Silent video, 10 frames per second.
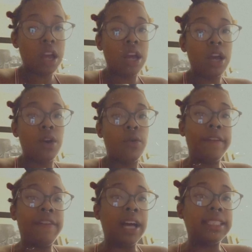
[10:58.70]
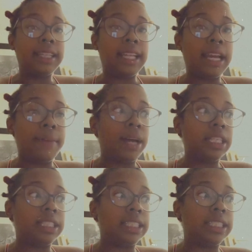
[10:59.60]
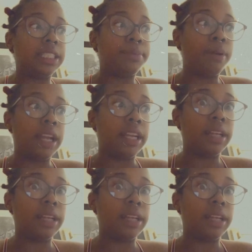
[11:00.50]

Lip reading: we found out that my little sister is pregnant.